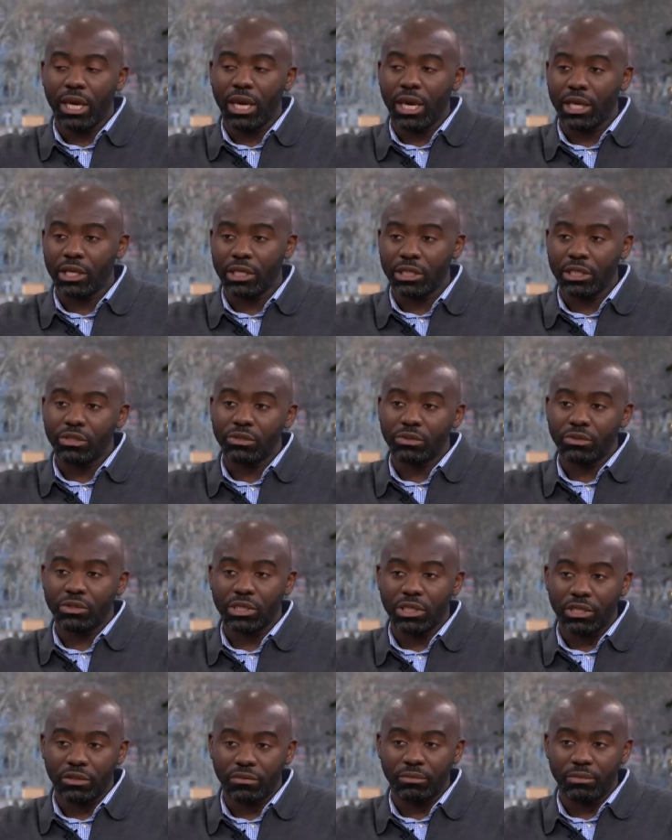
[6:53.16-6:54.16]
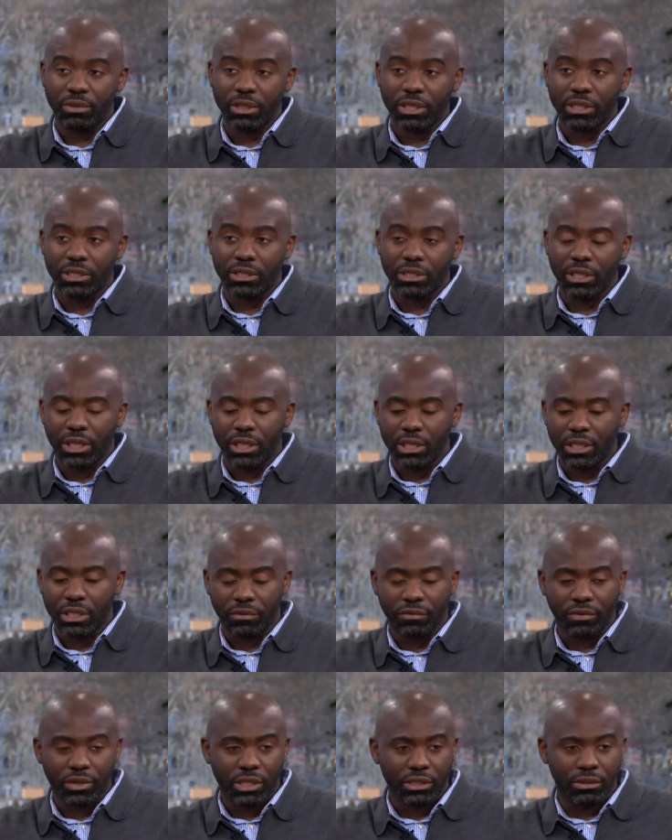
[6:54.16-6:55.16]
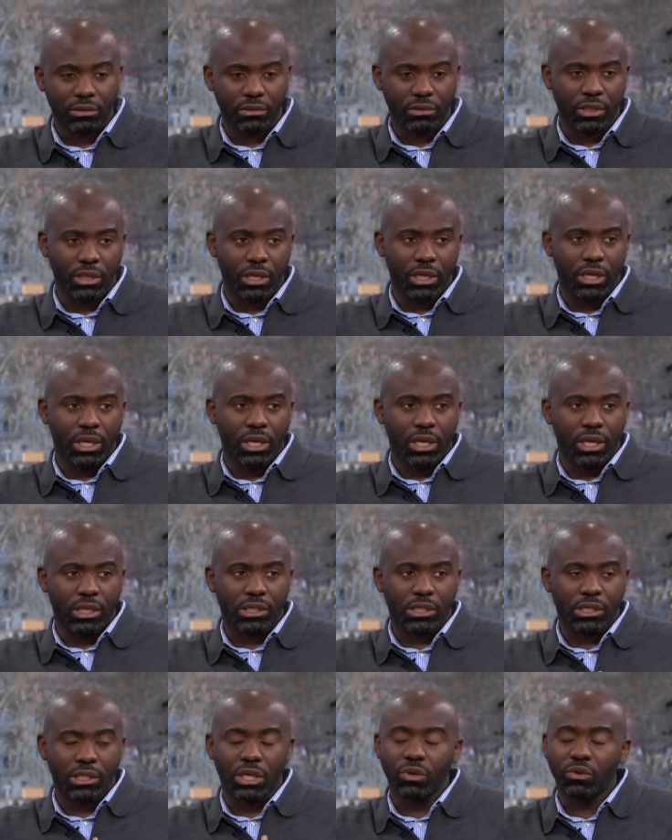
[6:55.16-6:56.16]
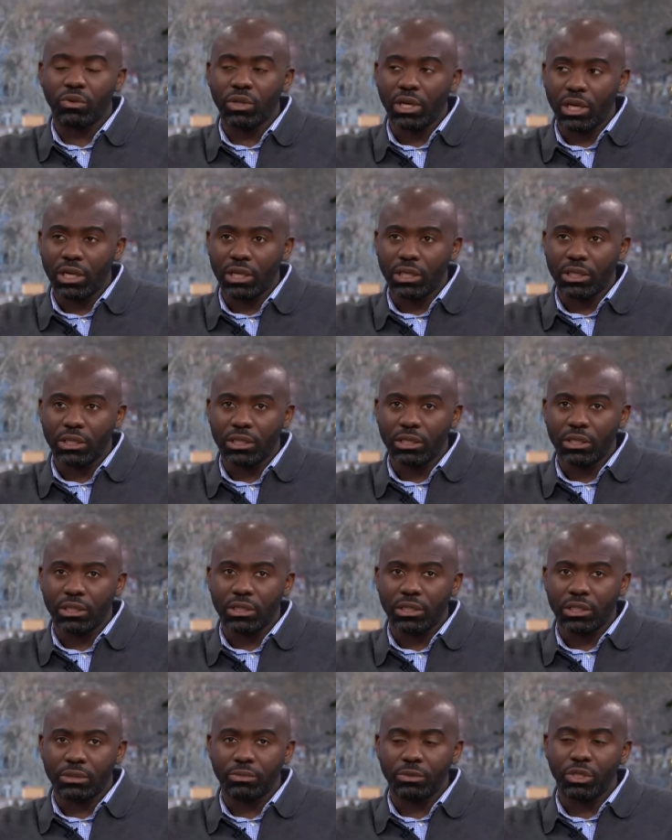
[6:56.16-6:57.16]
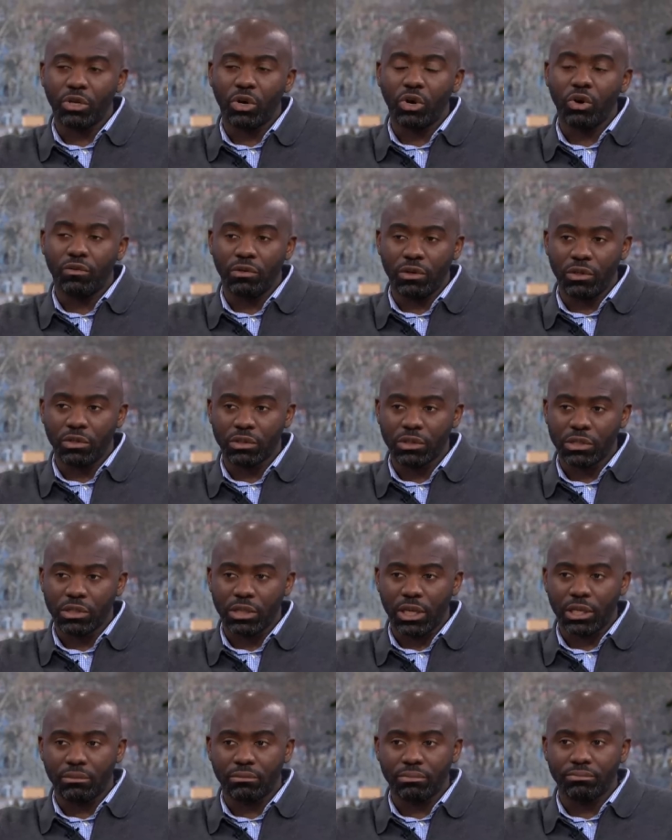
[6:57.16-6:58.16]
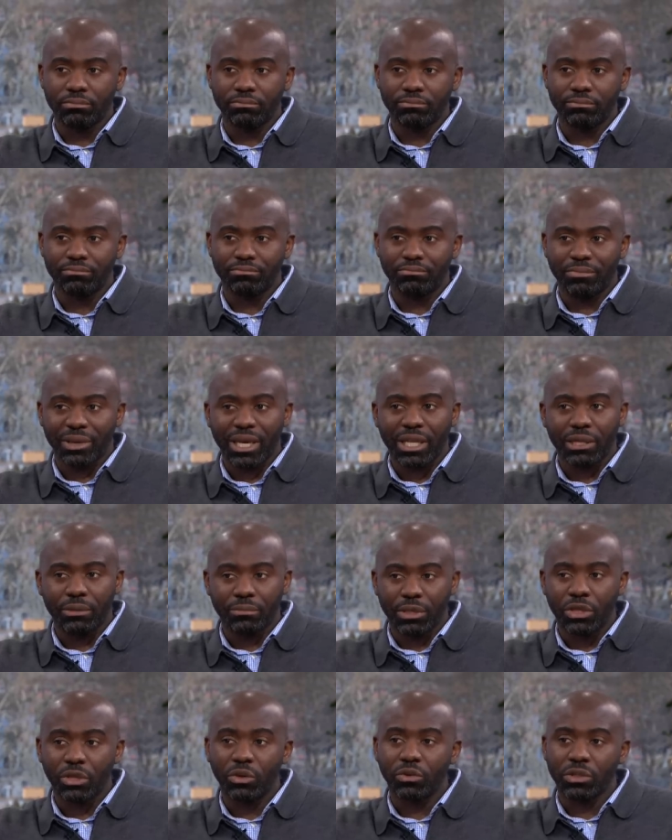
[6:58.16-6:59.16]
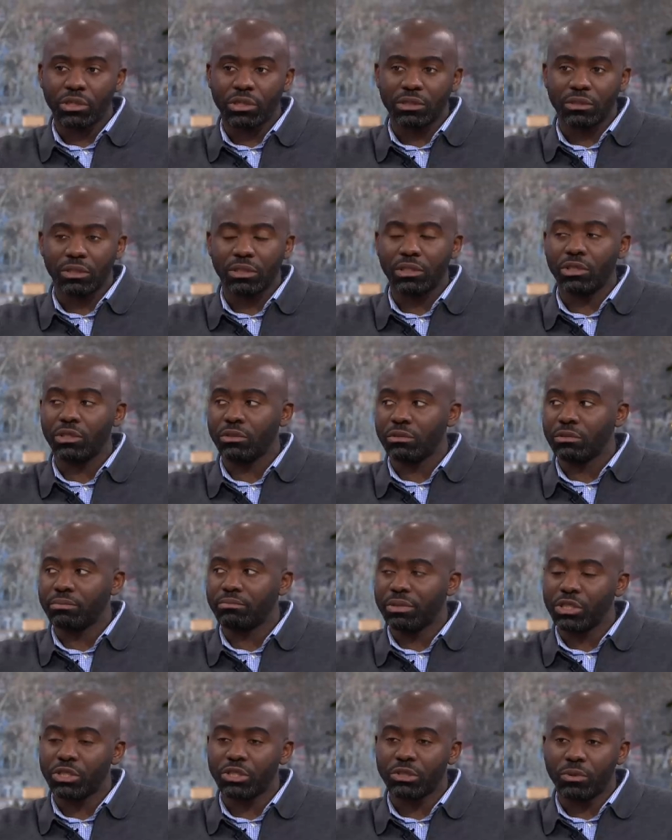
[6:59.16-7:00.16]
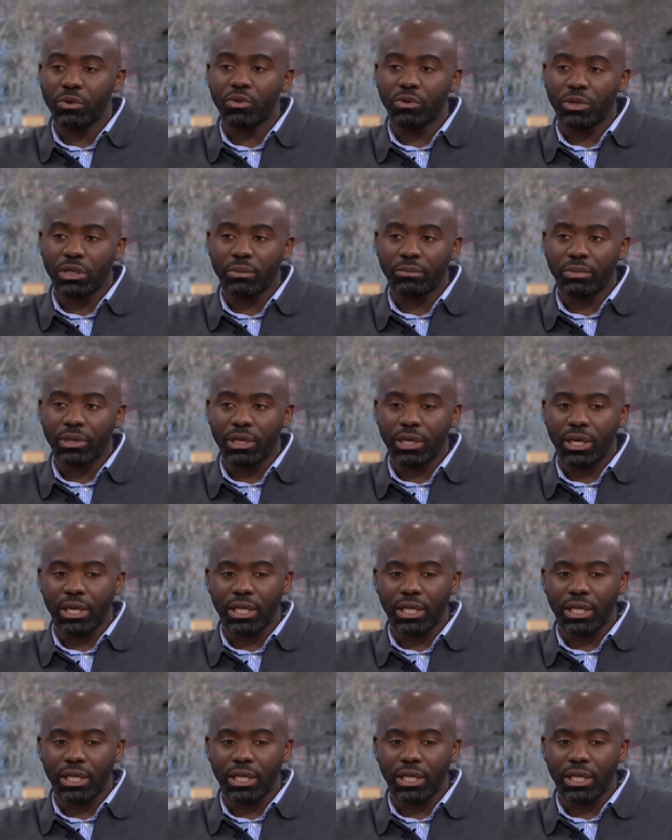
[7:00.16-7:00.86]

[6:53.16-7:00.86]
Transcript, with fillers: and you need to use a defibrillator. And I think it's a, it's a skill that it's been overlooked and barely been no, you know, been spoken about.